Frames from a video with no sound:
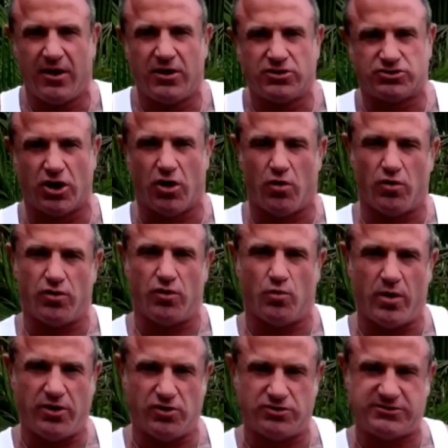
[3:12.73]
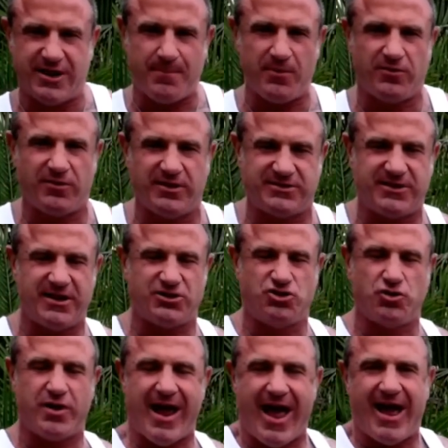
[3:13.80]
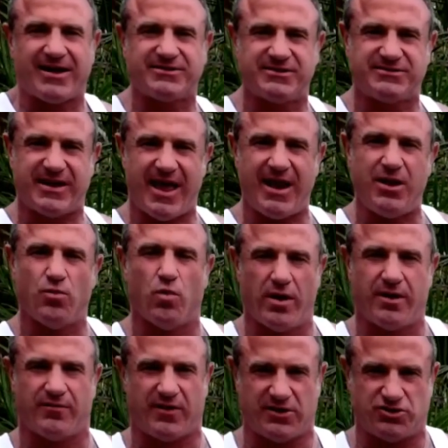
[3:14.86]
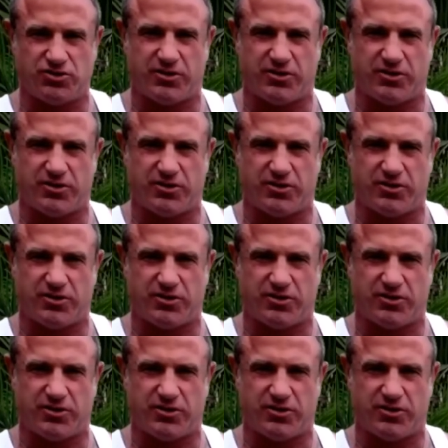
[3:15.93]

So when you step into these things, you can access any one of these.